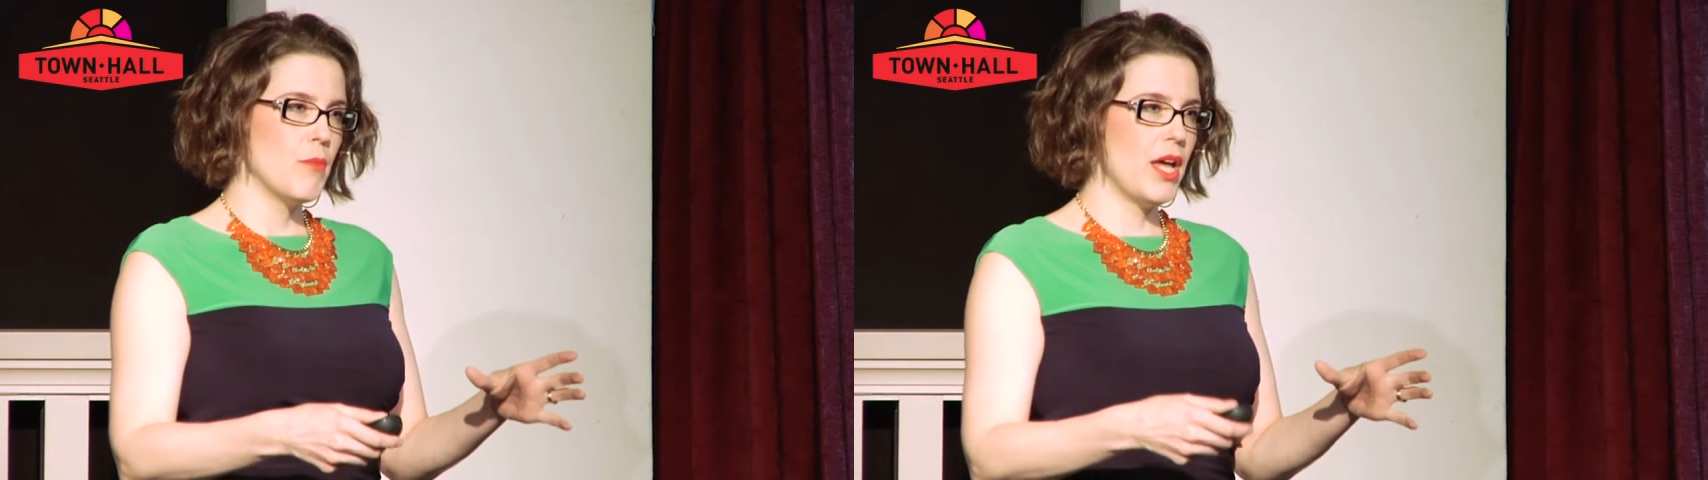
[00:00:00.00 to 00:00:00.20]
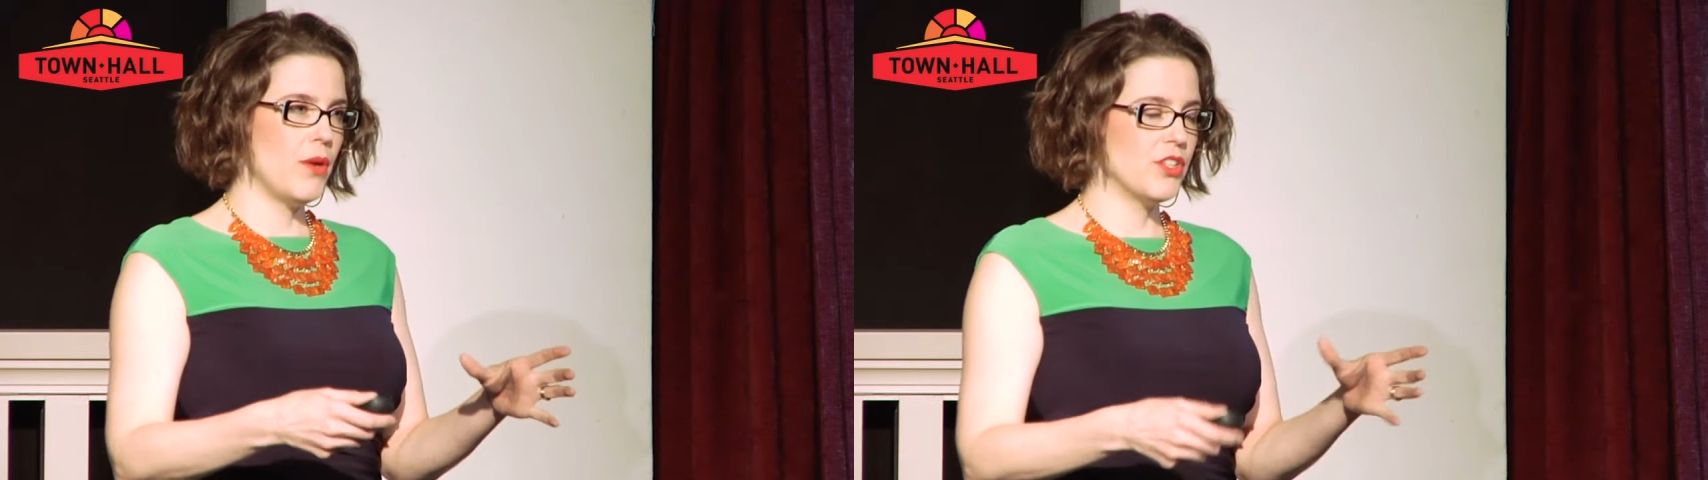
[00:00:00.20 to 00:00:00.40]

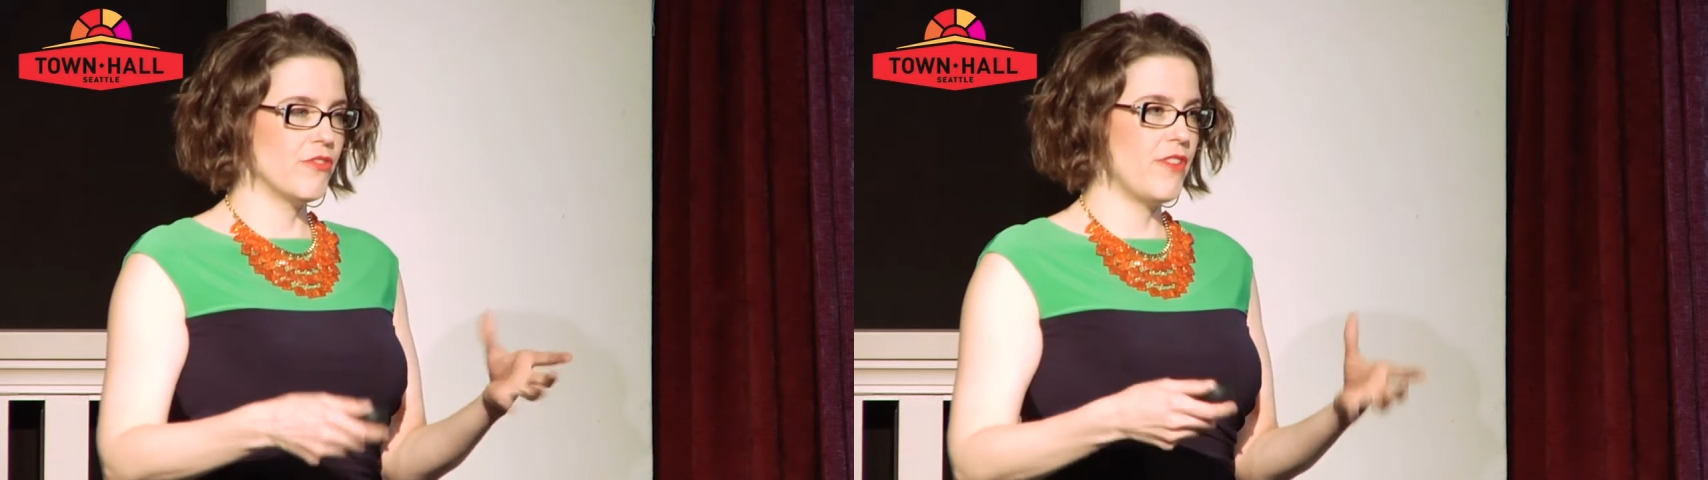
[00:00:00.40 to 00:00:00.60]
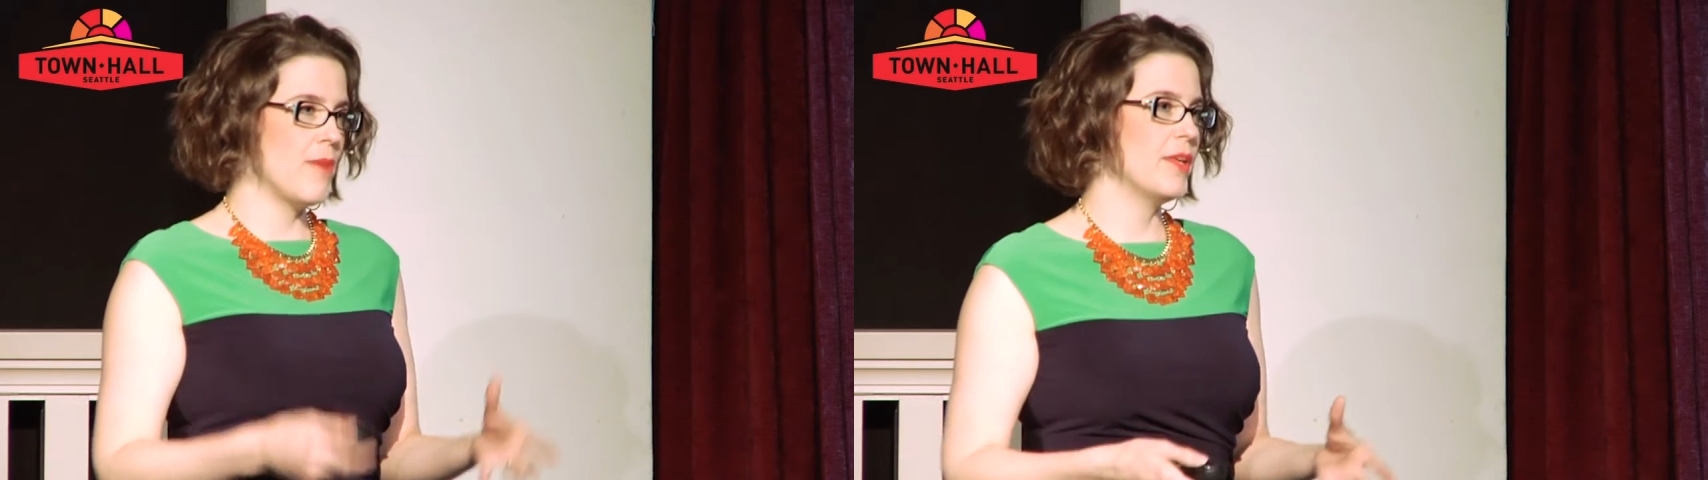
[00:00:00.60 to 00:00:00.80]
but how is
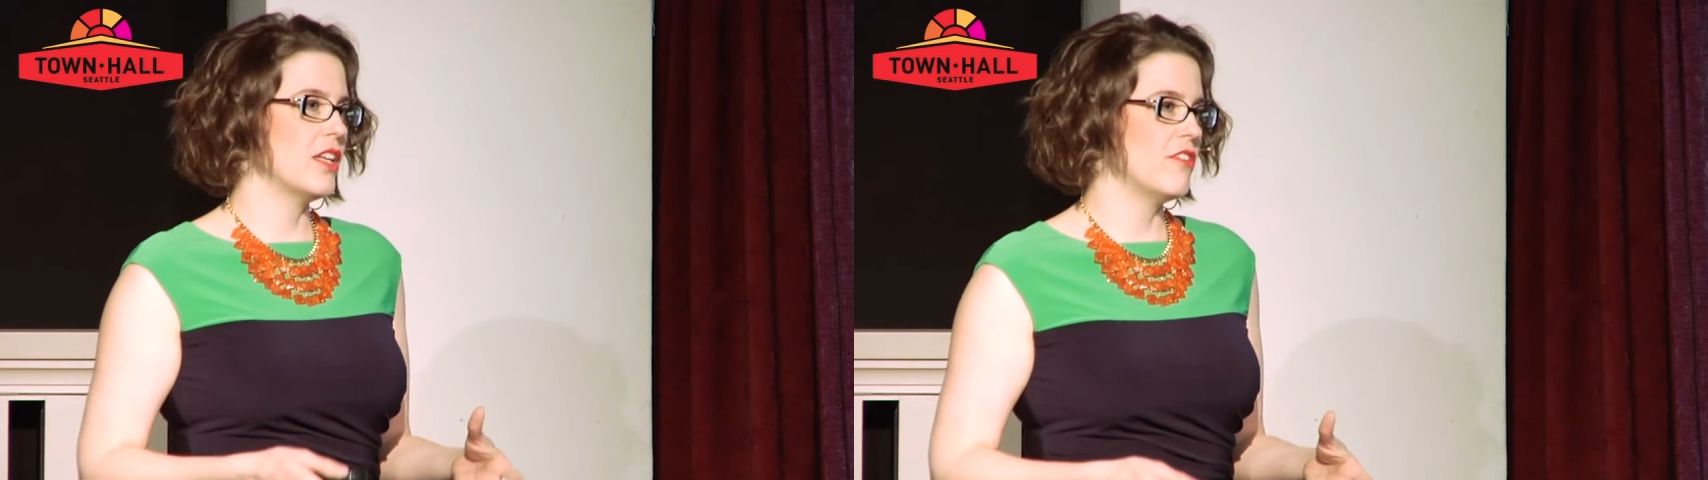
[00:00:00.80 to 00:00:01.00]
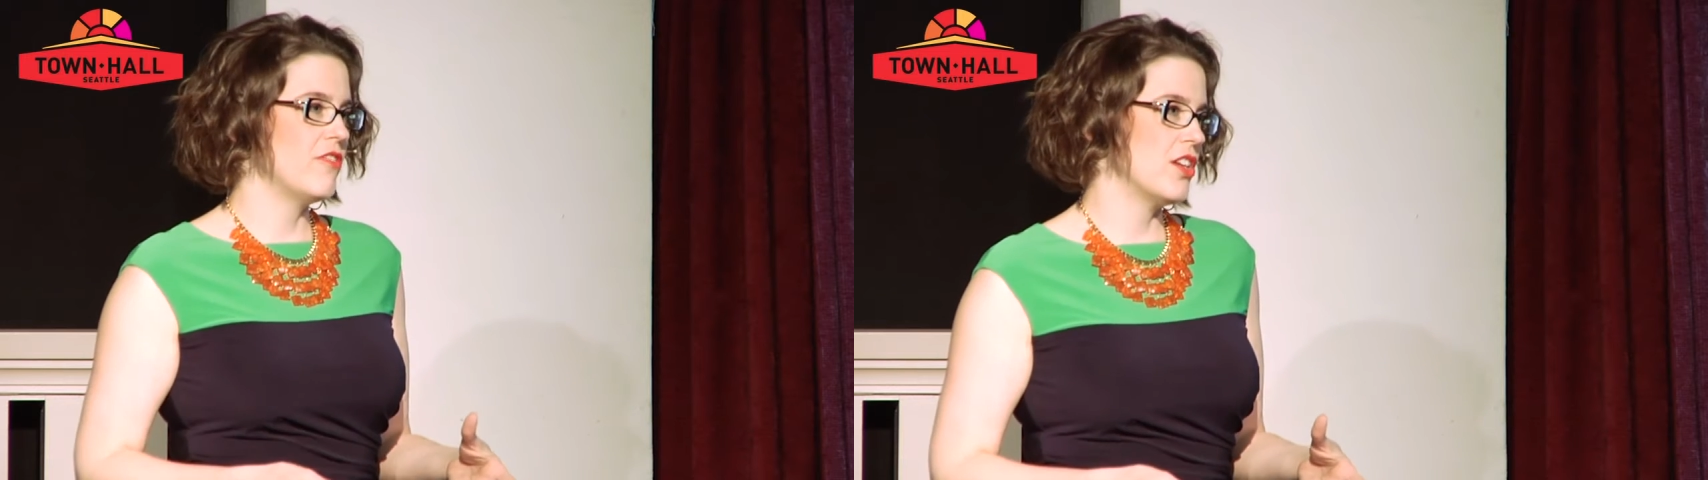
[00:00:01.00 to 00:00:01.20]
your family
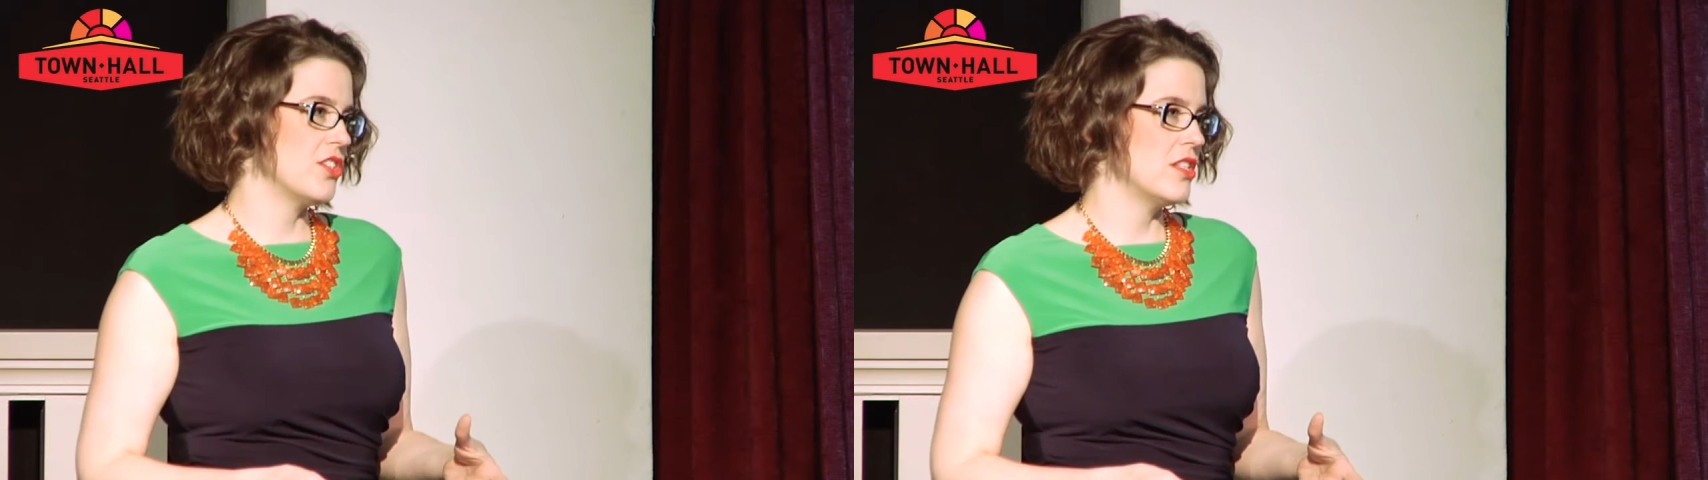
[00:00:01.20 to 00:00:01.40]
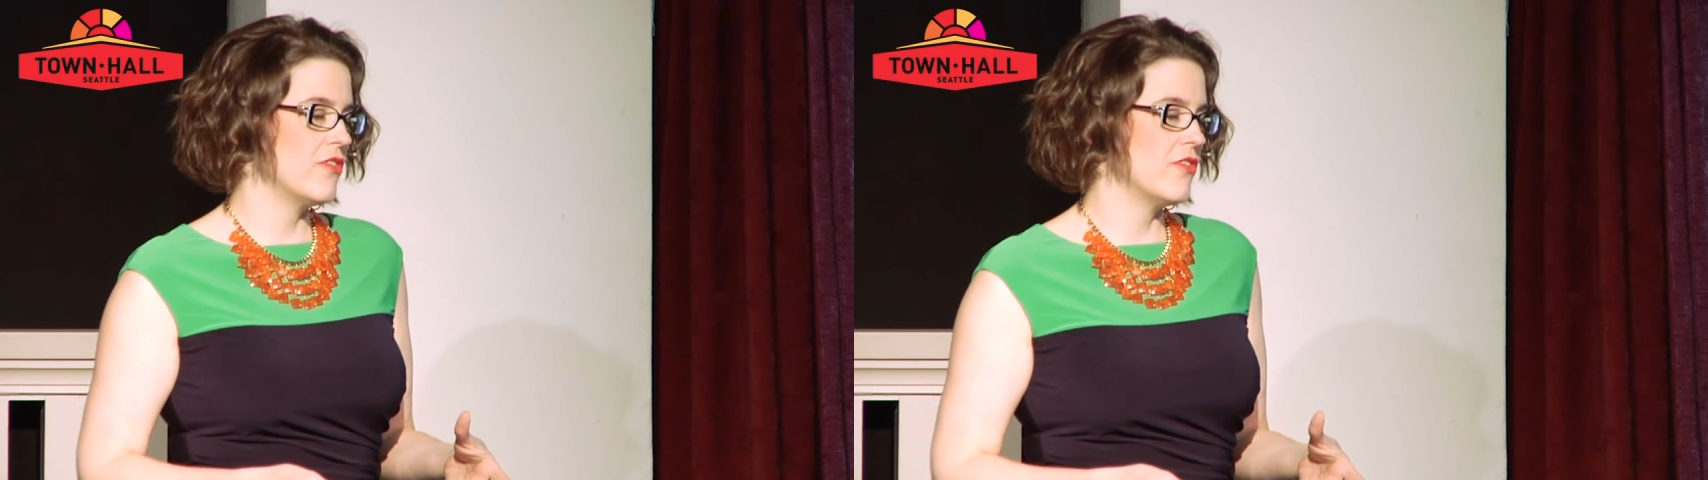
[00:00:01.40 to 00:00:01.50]
going to function